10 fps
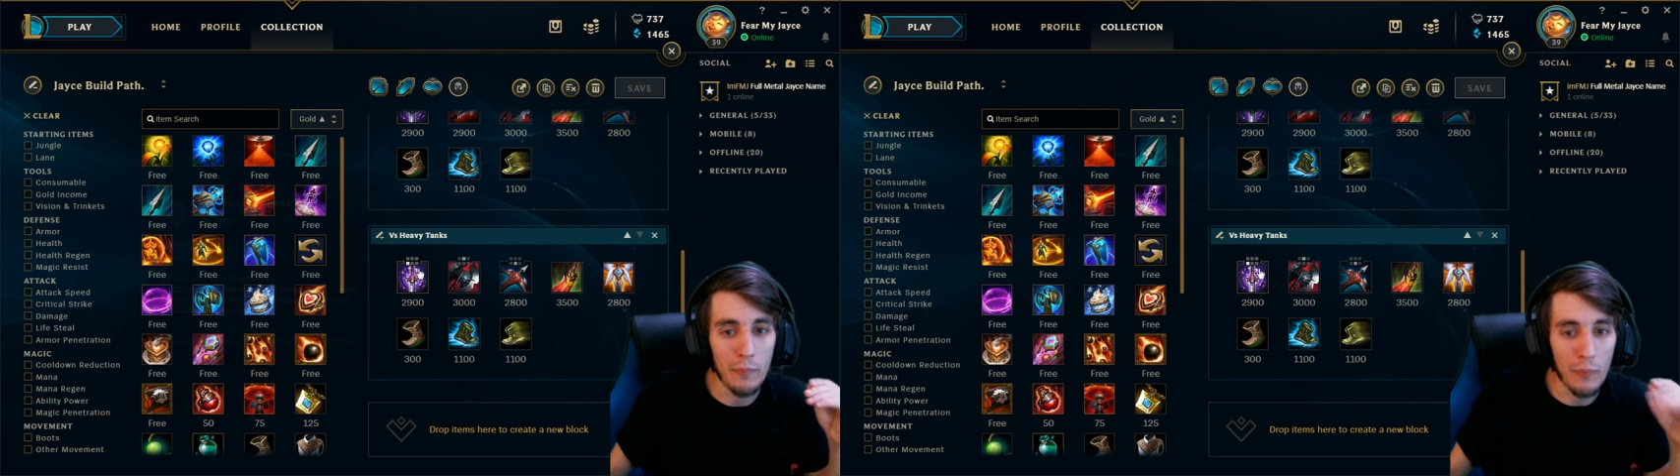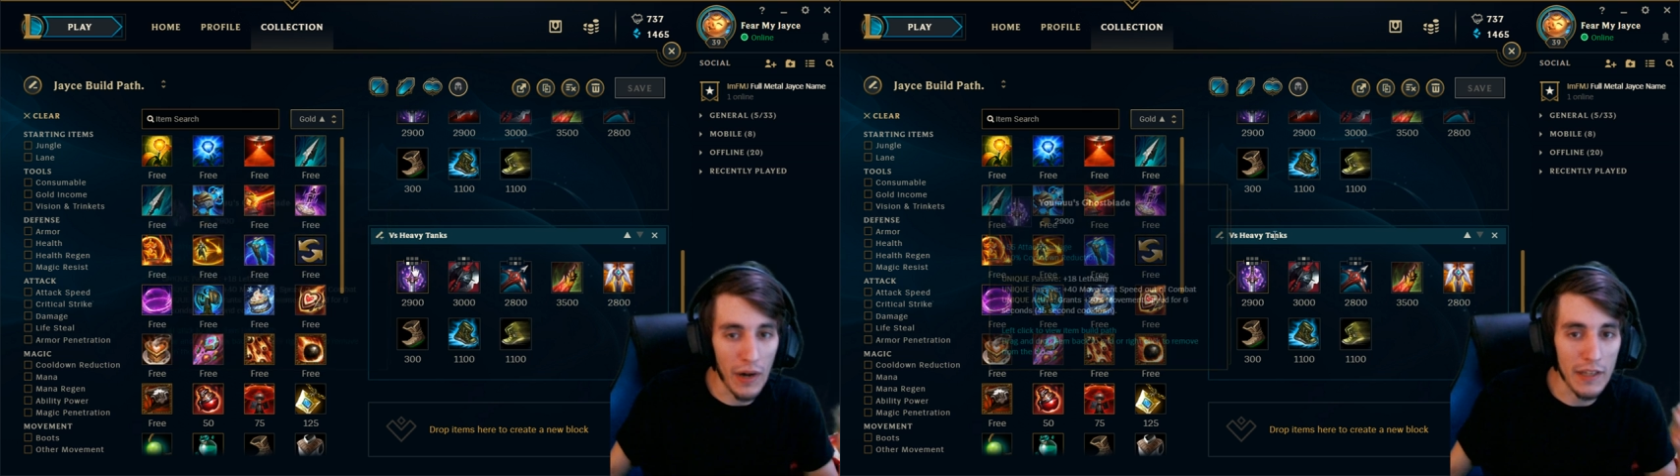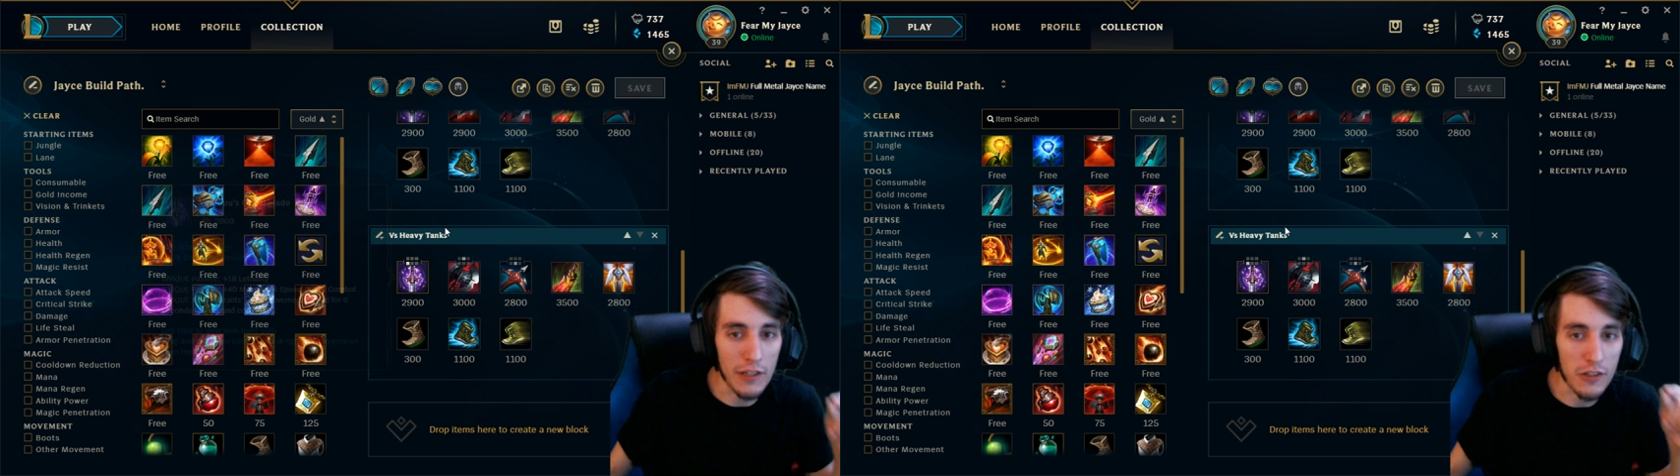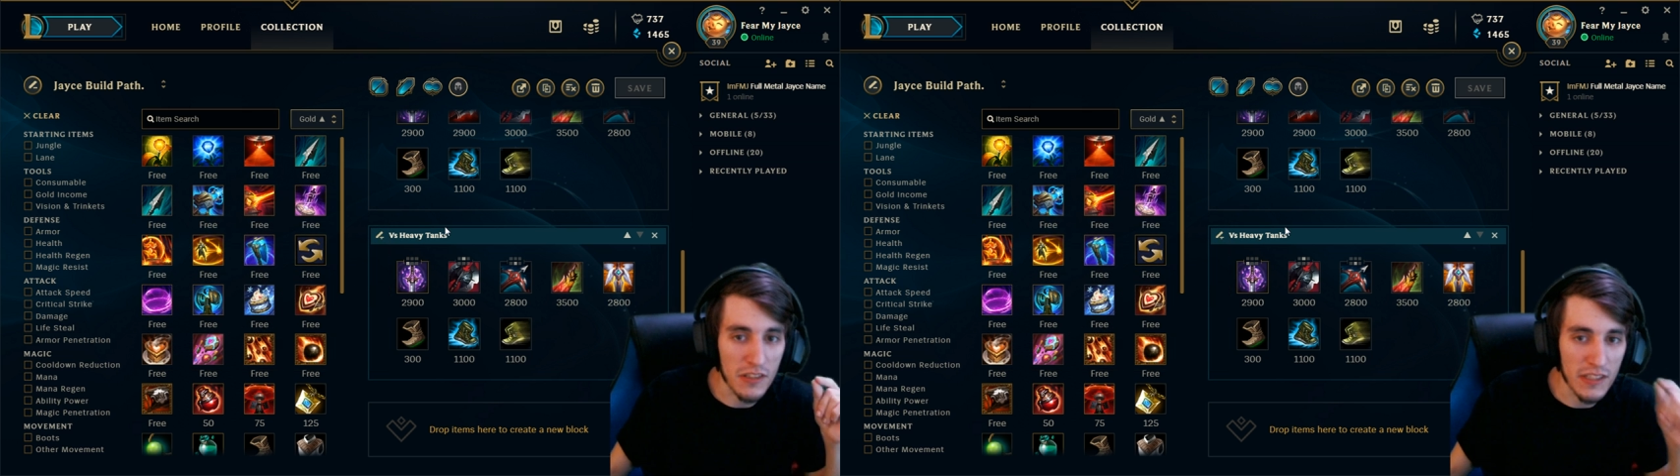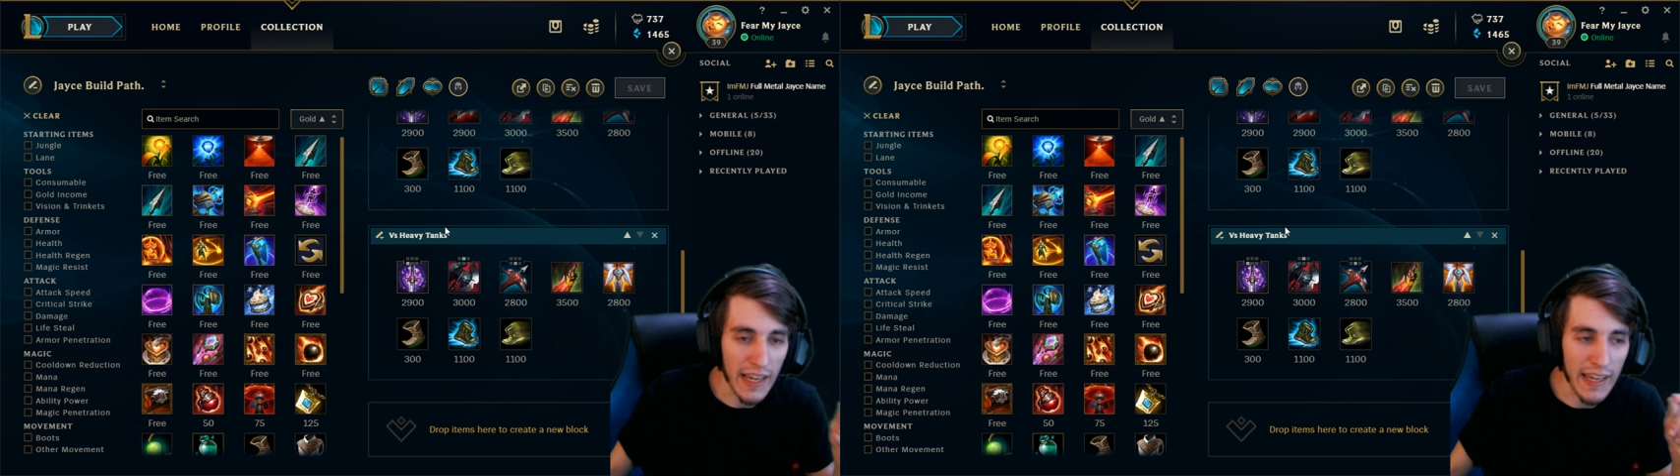but your
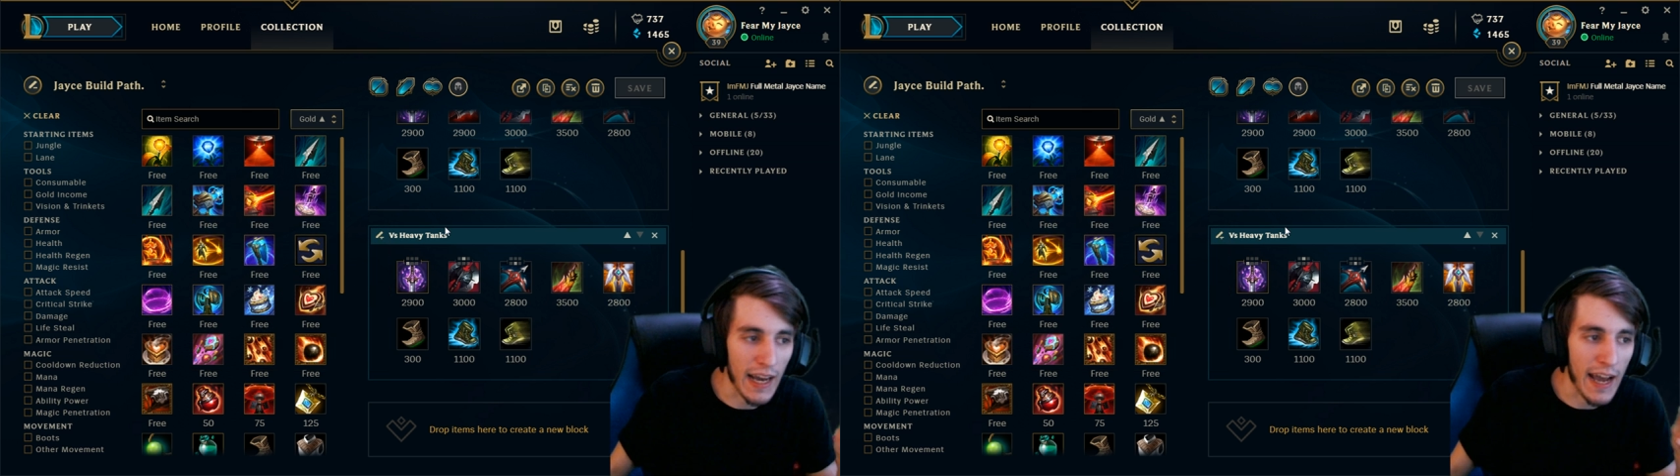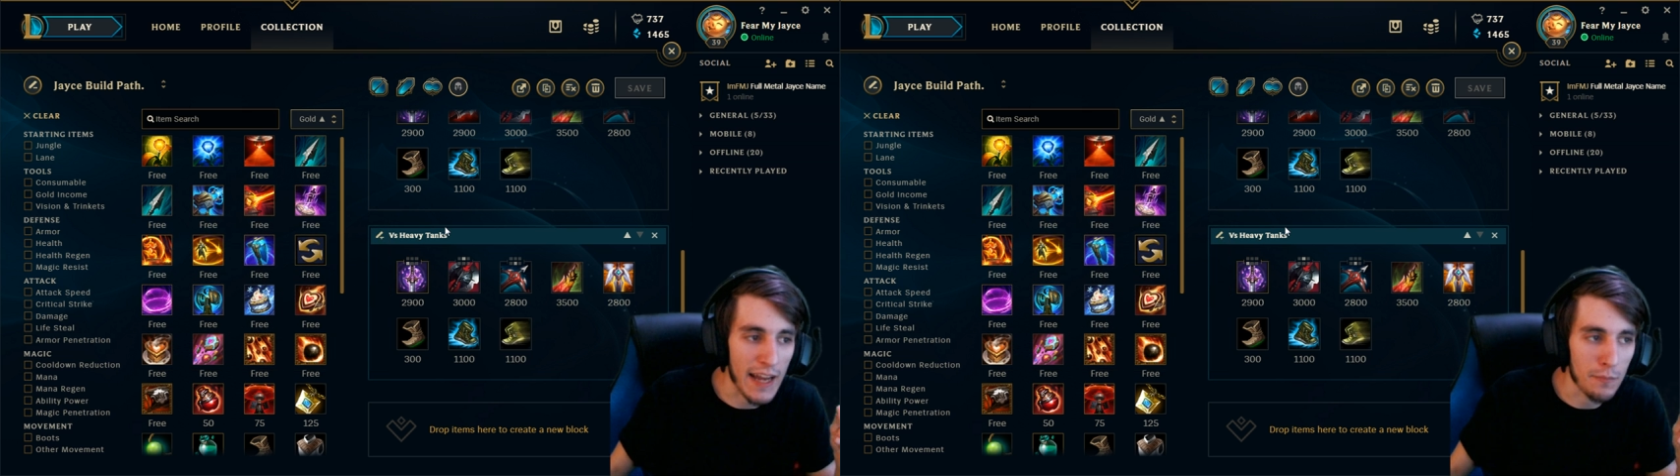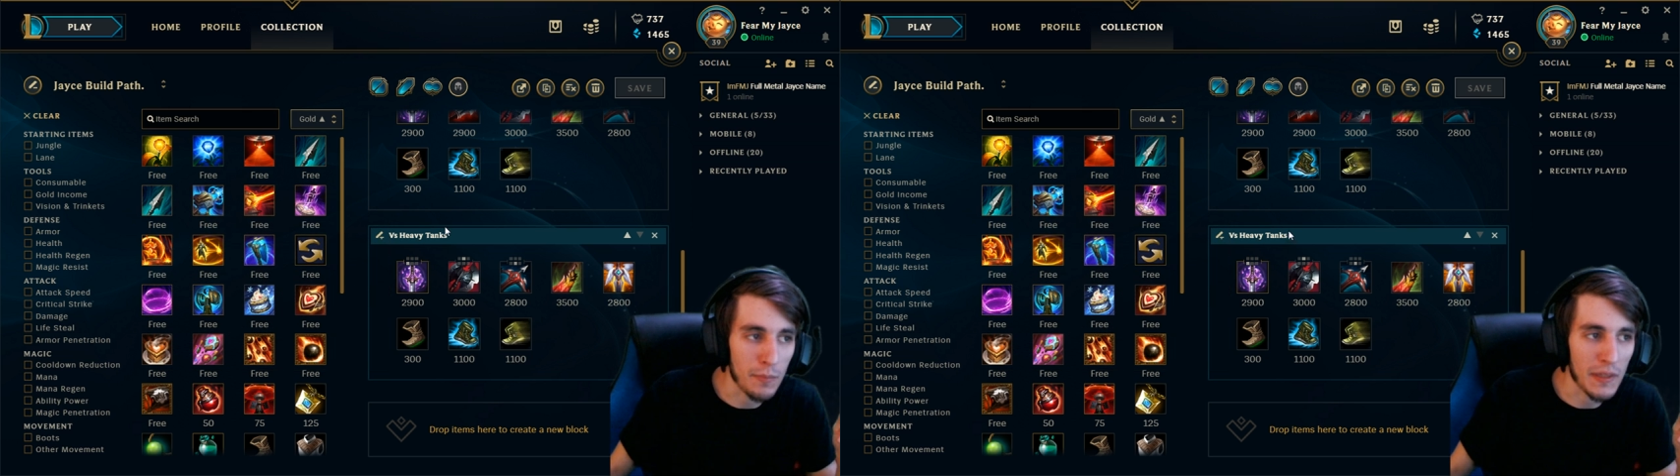second item,